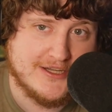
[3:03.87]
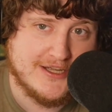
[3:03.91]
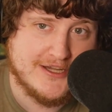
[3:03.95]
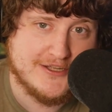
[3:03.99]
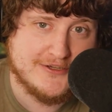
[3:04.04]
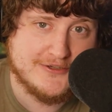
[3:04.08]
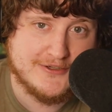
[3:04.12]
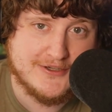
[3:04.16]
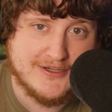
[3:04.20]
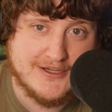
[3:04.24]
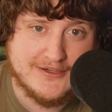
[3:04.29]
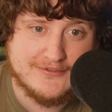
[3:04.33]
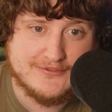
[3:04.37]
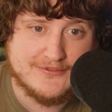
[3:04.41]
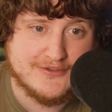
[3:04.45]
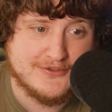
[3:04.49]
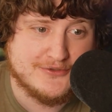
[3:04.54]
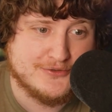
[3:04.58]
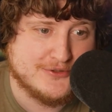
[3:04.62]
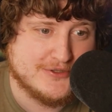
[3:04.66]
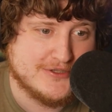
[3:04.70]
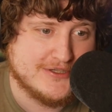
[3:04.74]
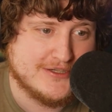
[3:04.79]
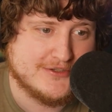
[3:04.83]
I don't have to
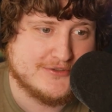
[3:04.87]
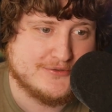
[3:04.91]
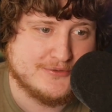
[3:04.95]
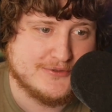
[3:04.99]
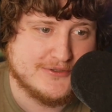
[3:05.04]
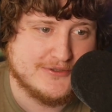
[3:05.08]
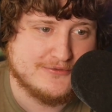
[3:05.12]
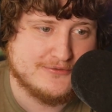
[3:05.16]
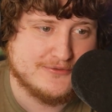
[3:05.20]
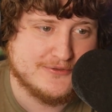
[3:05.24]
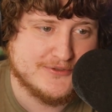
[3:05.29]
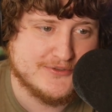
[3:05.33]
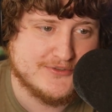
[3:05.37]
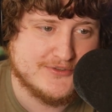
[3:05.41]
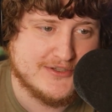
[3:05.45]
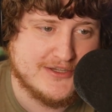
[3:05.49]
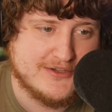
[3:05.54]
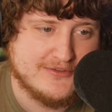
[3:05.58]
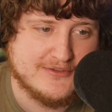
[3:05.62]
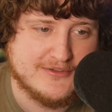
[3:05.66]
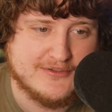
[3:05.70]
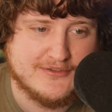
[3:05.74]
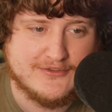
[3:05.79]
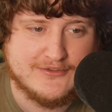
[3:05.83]
door knock
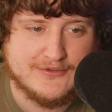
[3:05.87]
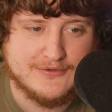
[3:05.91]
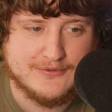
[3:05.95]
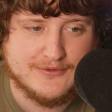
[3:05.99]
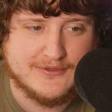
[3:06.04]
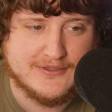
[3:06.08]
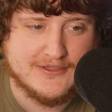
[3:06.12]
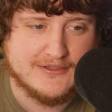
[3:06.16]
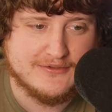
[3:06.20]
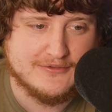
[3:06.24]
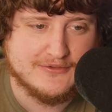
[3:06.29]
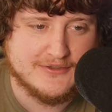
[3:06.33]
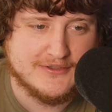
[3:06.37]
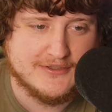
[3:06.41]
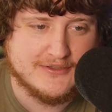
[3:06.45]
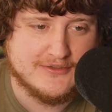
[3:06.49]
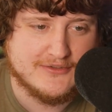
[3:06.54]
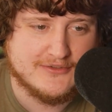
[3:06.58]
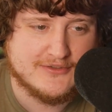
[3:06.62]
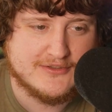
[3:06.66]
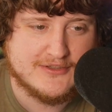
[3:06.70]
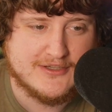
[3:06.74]
24/7 to get leads.